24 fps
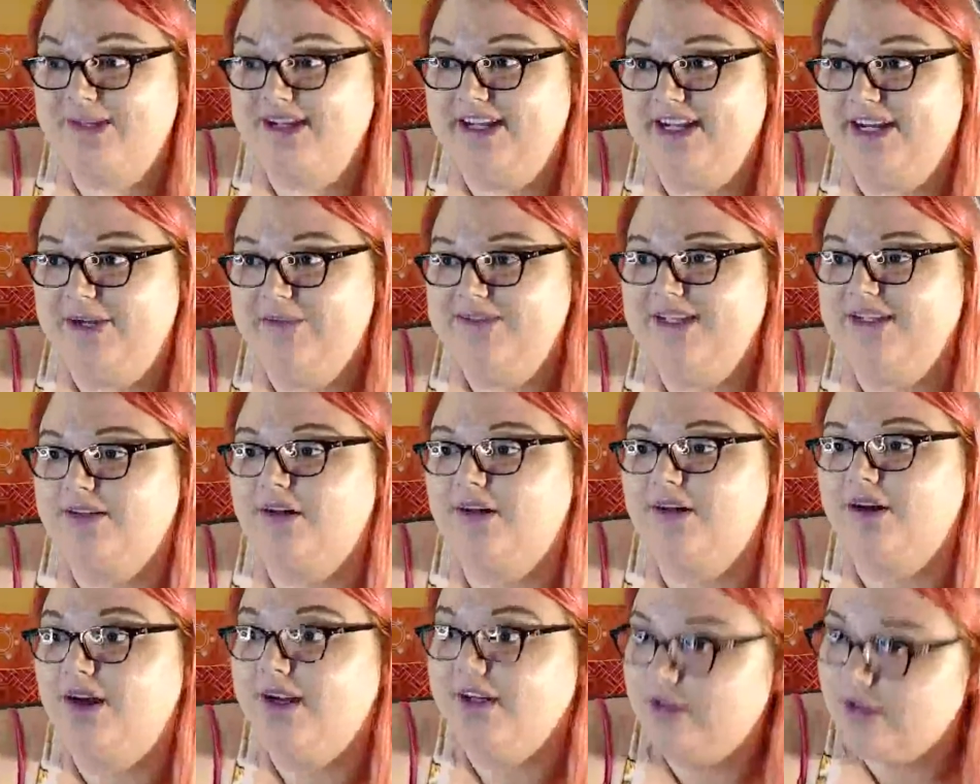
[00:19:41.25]
And I was like,
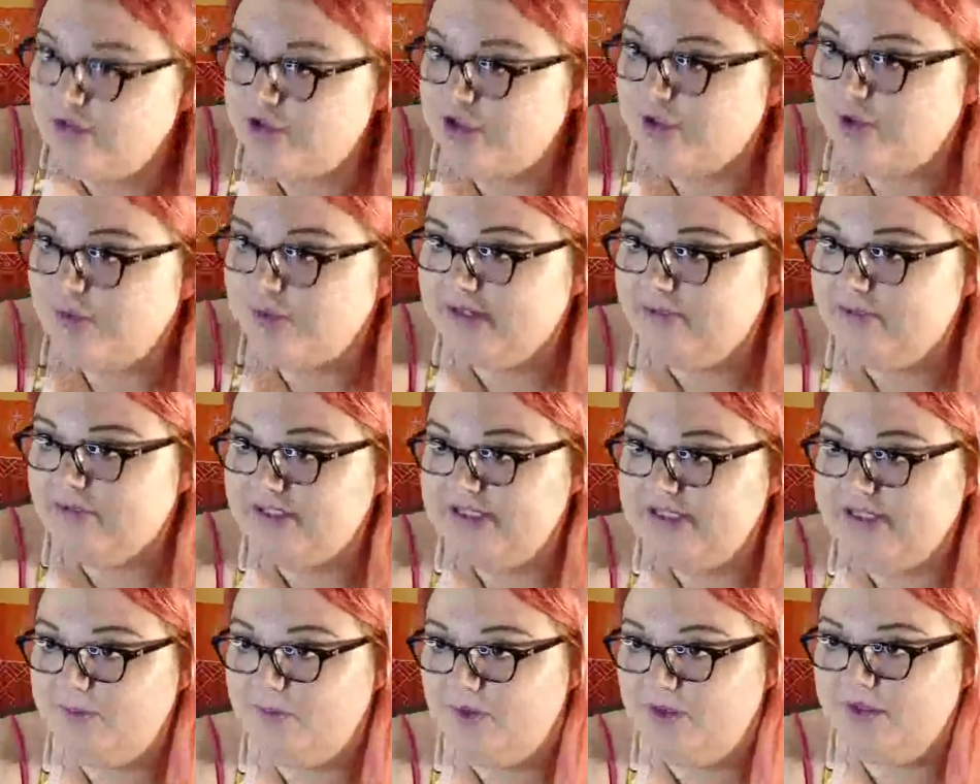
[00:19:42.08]
God, you know what I
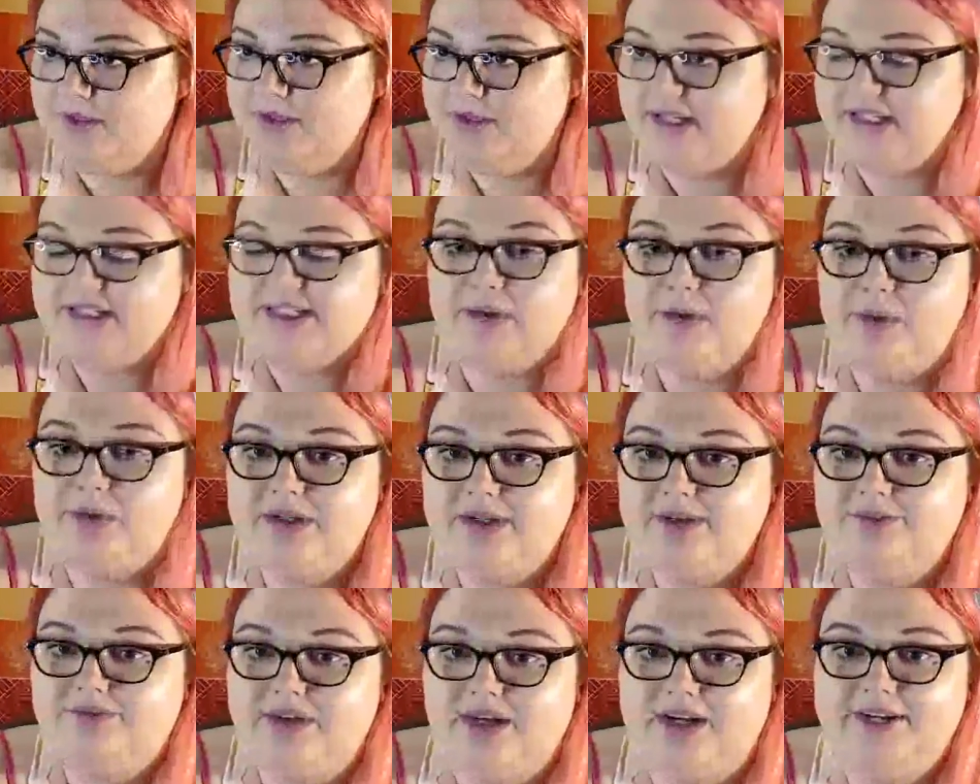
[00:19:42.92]
really want is I want
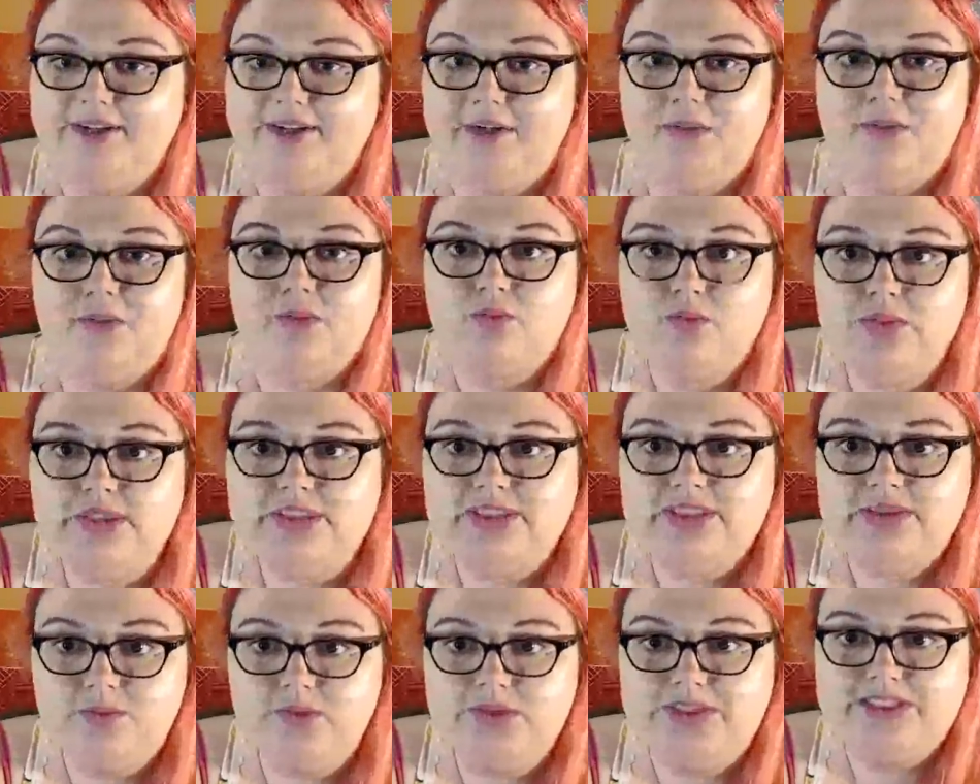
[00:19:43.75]
to find a really,
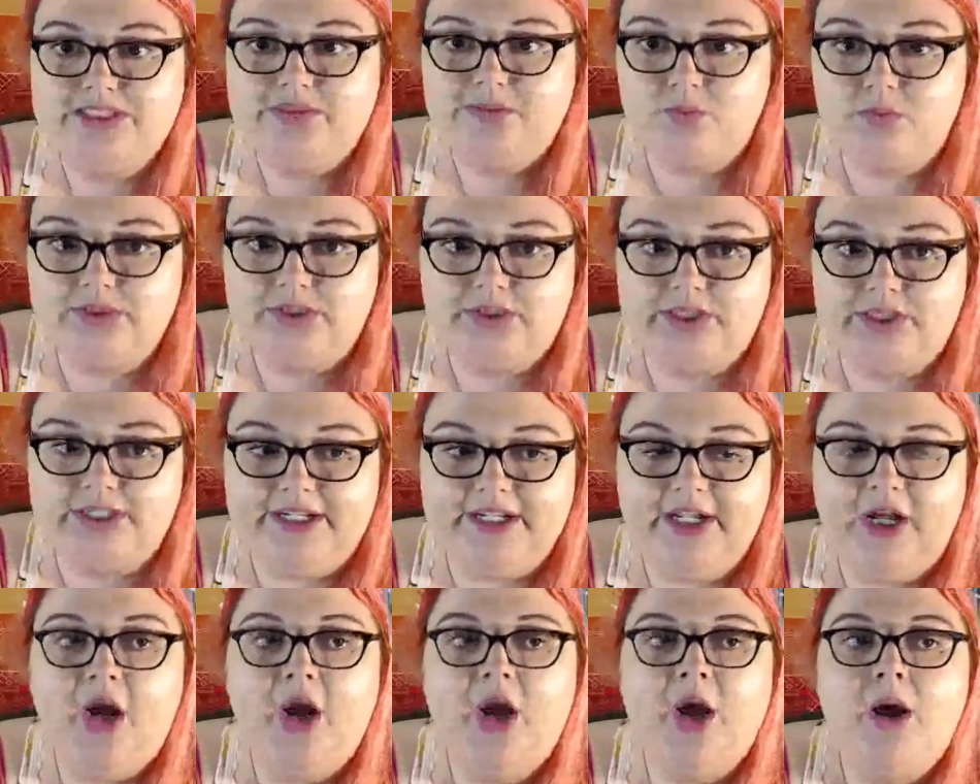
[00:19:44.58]
really, really
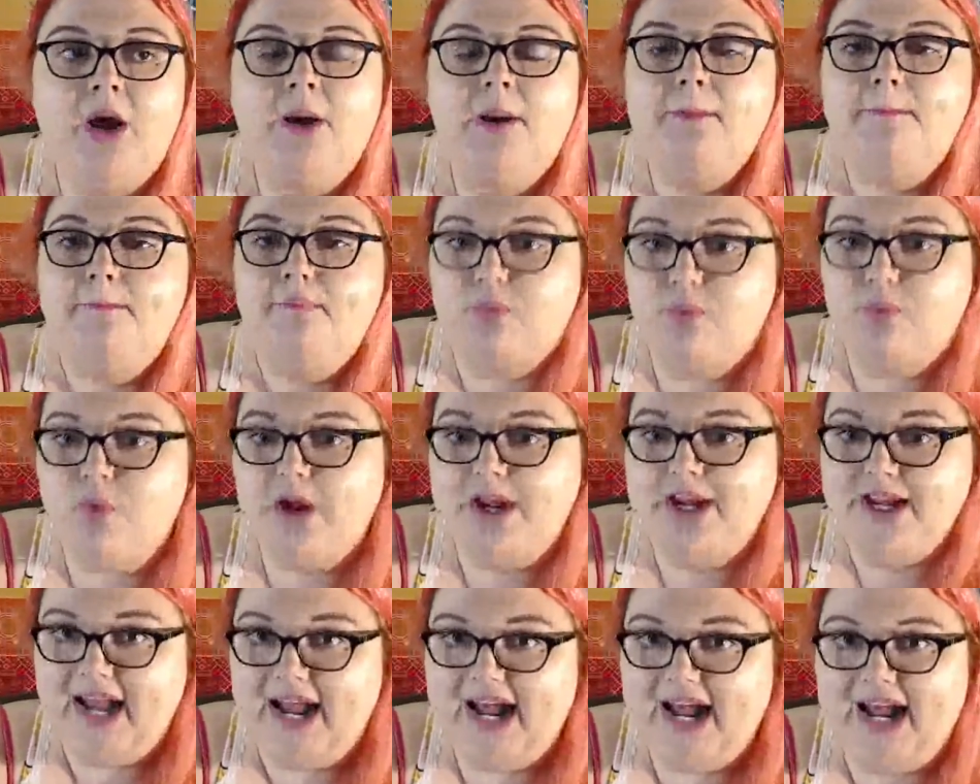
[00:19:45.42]

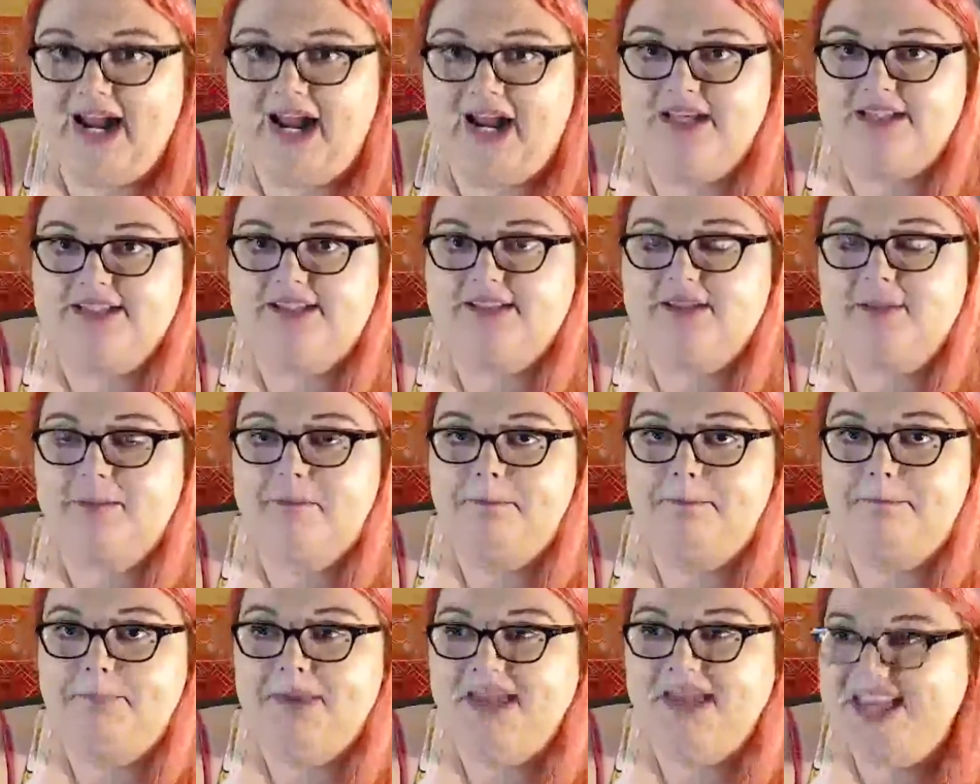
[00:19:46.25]
bright ass
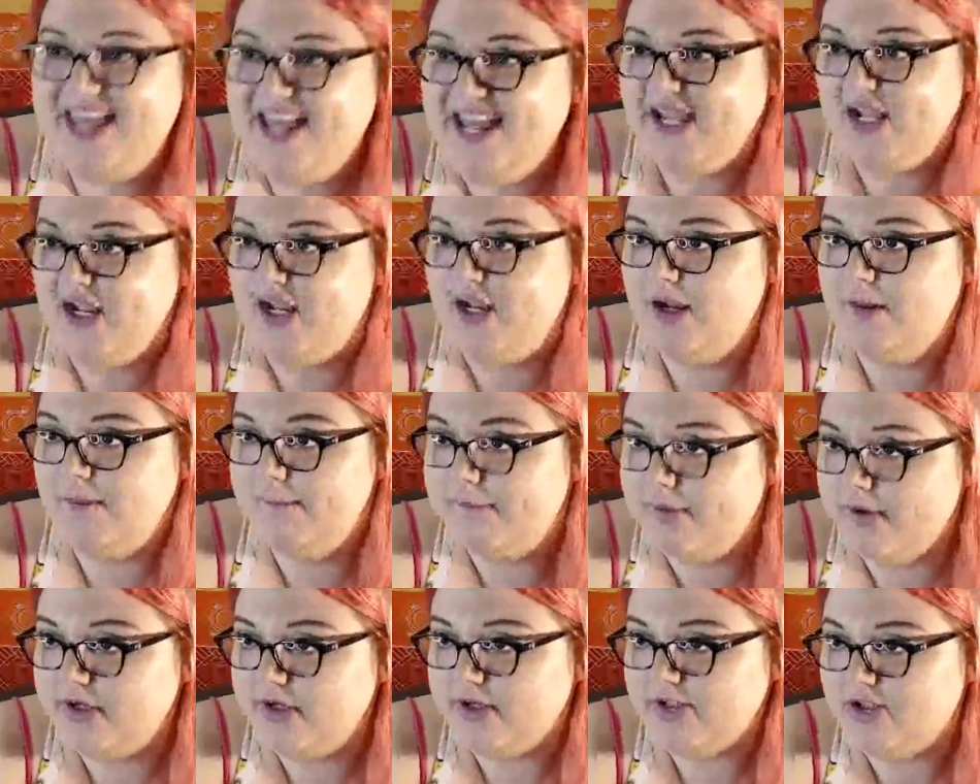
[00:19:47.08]
pink
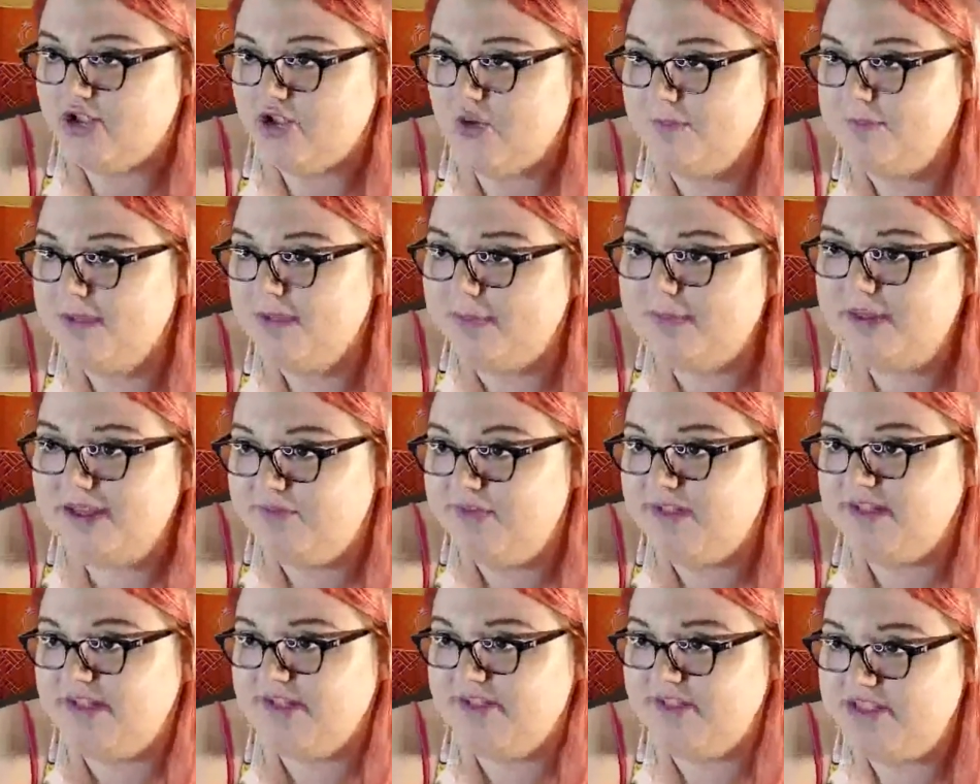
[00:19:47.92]
bush, or maybe
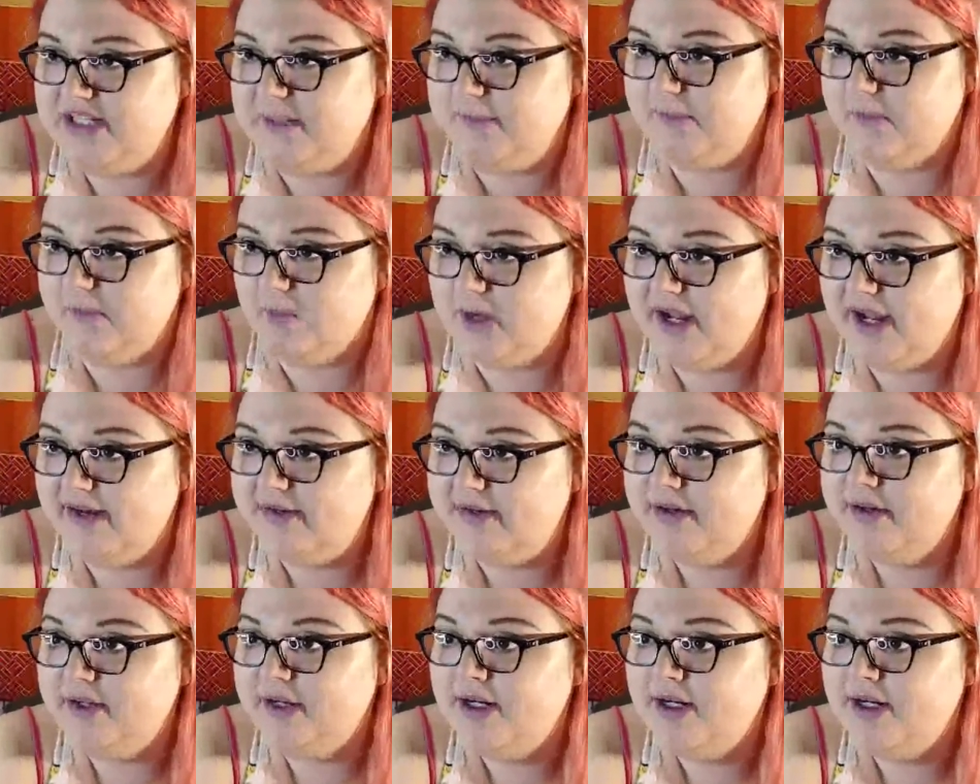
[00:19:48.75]
even a deep red.